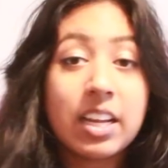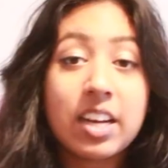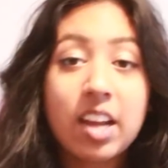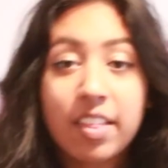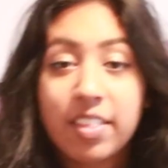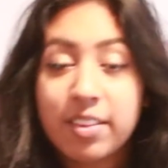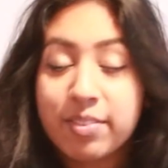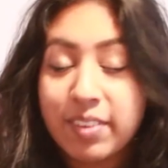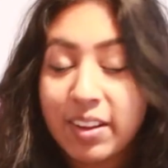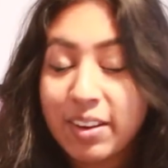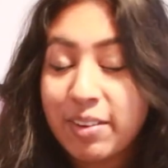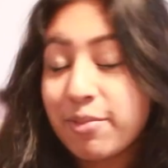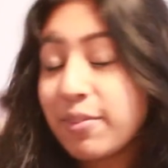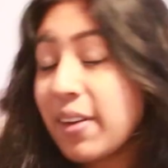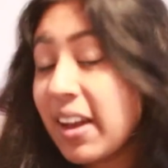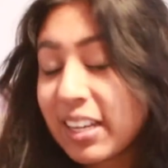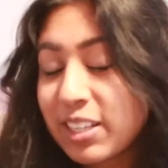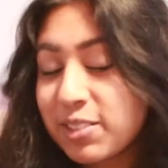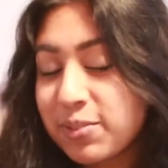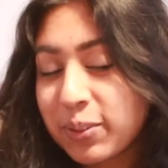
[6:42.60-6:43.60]
Another fun
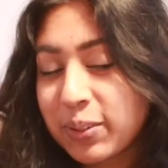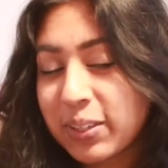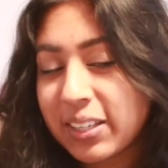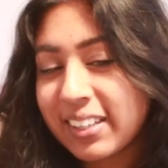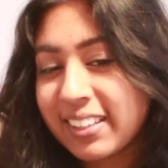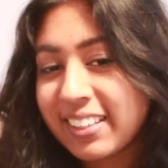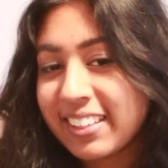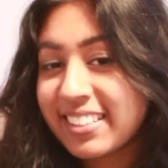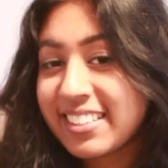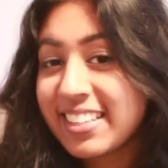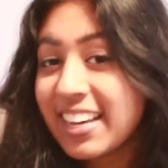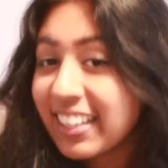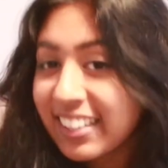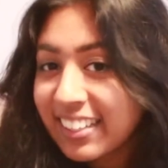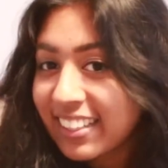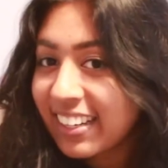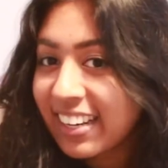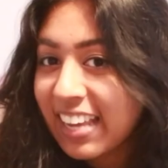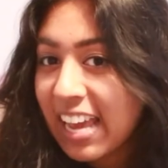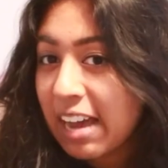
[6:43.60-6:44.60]
fact for you, you
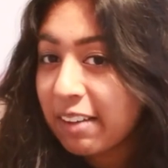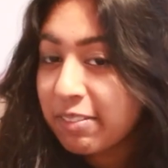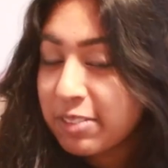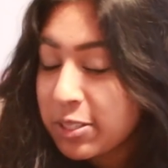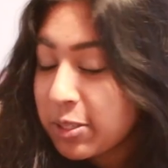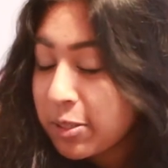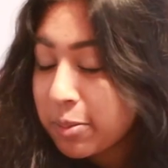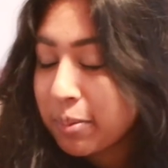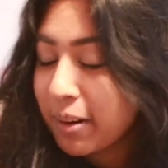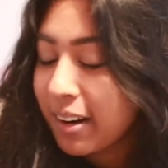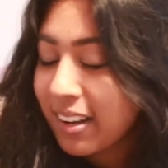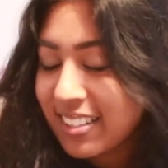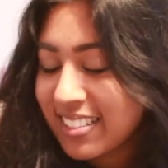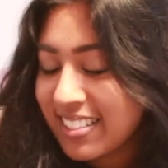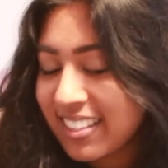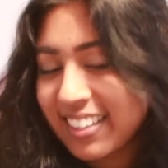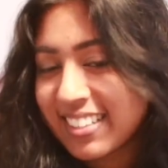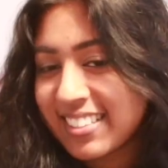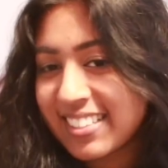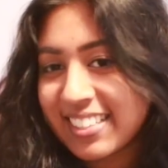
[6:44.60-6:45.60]
technically have two bra
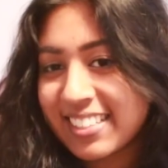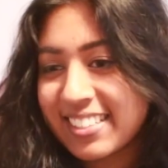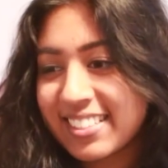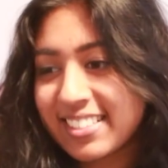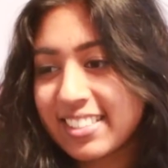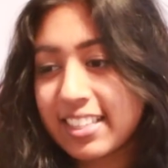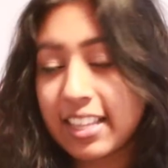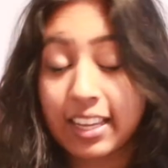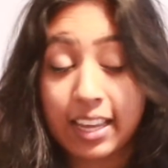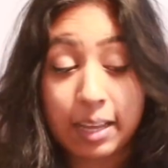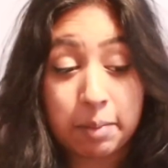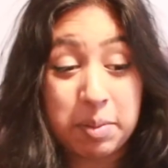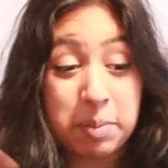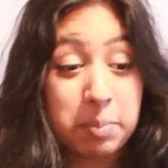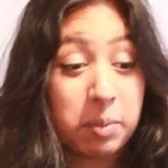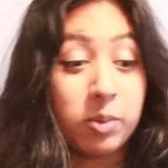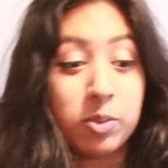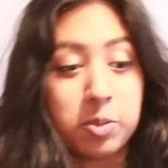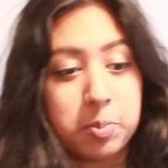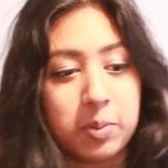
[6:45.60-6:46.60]
sizes. There can be
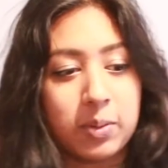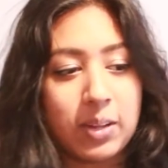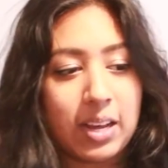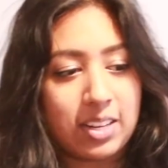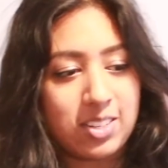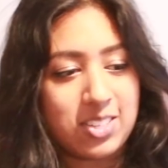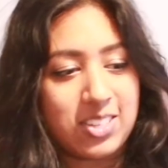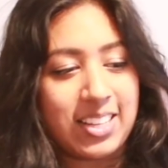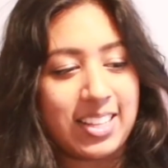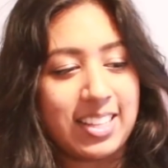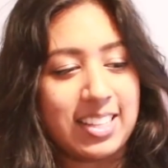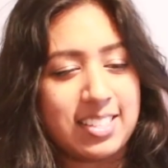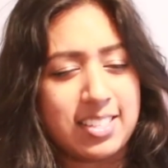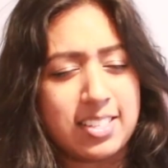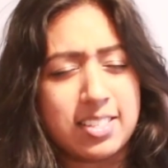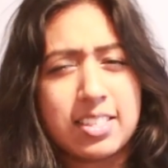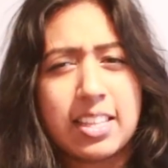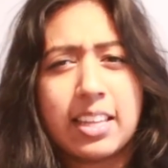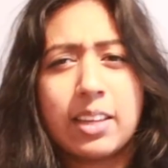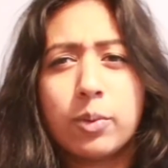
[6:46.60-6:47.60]
multiple, actually. There's
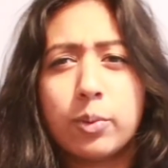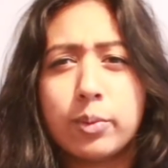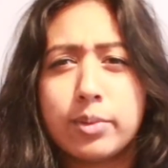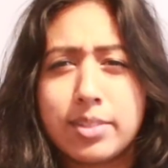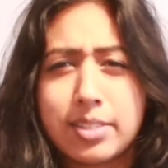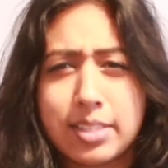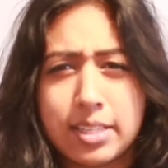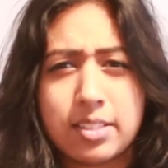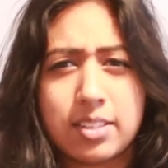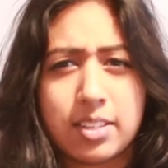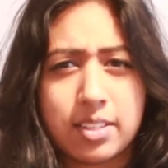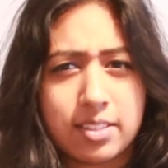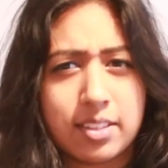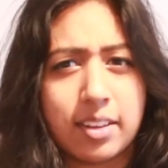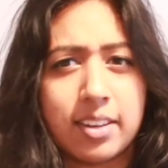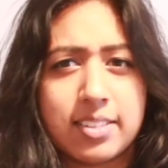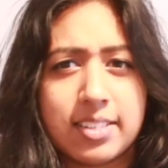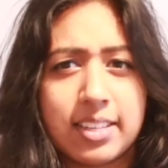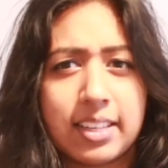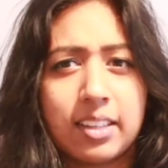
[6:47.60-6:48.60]
this thing called sister
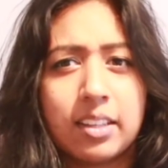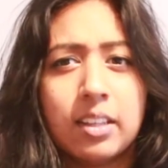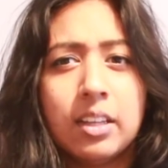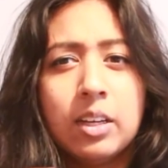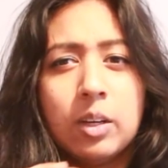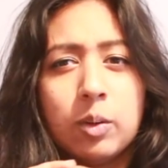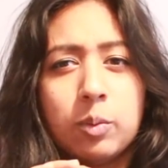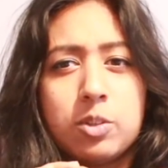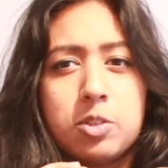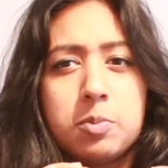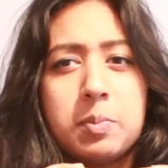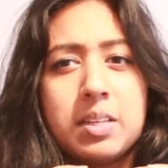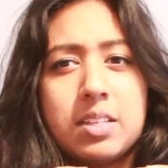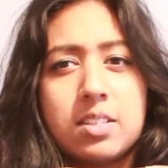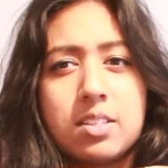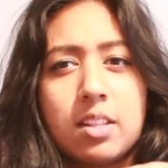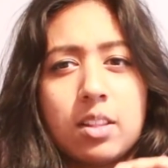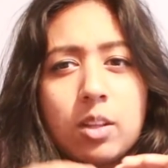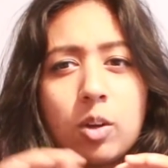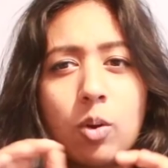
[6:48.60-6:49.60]
sizing, which
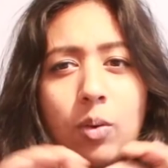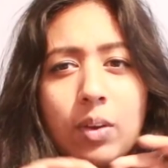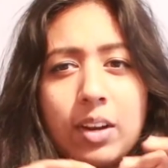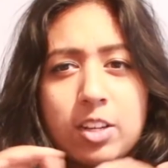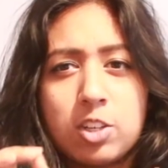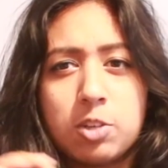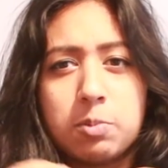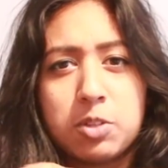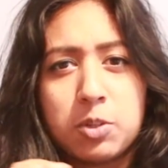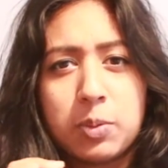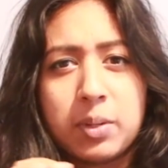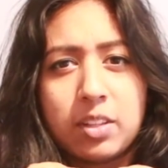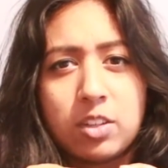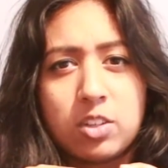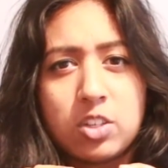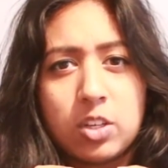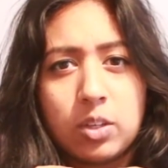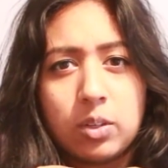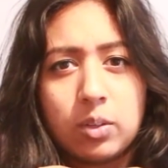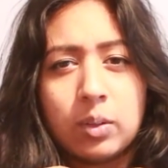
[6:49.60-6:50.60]
means that the correlation between the
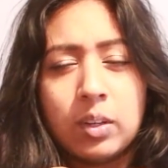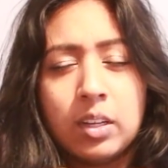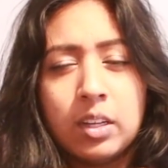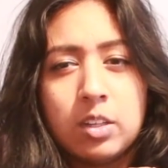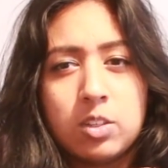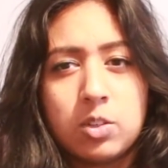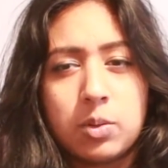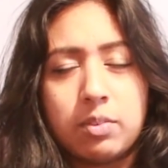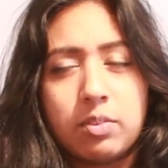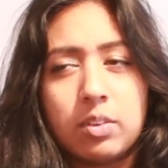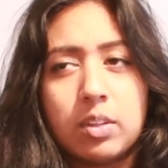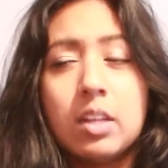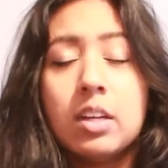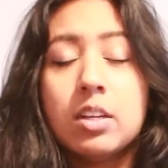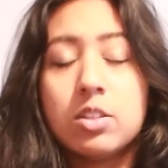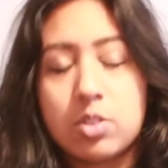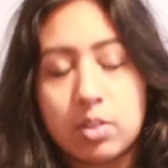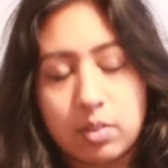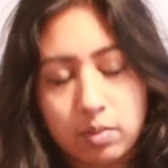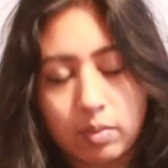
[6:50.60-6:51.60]
two, so if
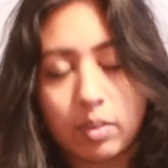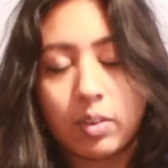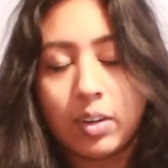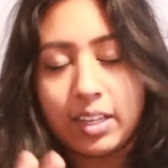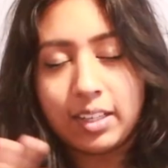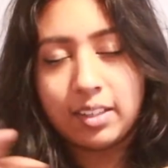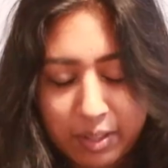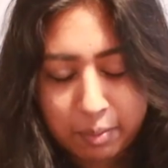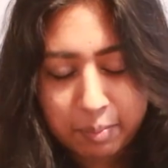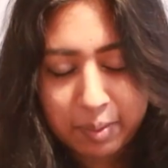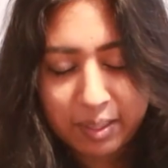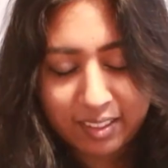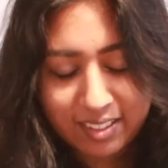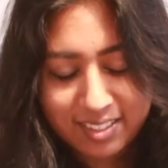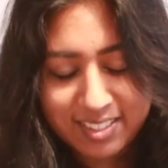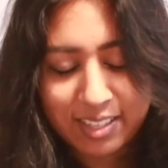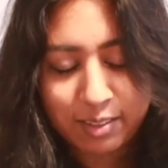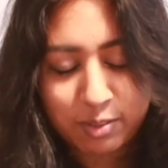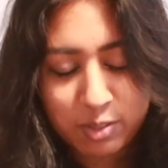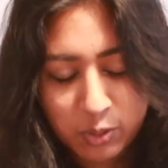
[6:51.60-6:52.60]
it's, all right, that makes
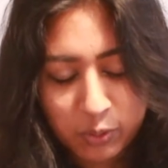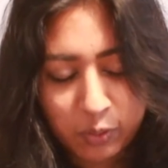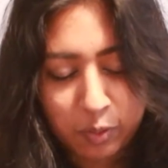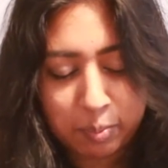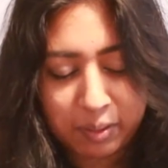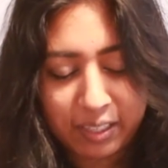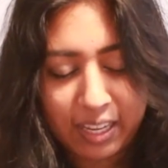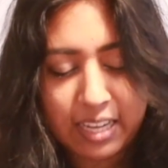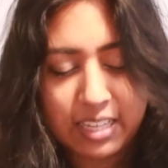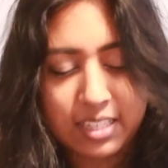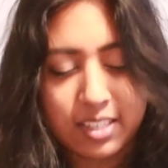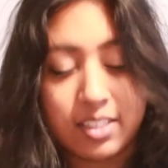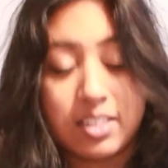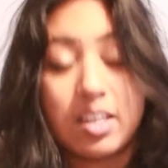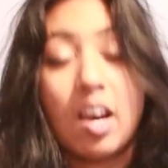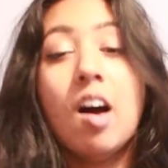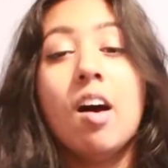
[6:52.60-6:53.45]
it sound too complicated.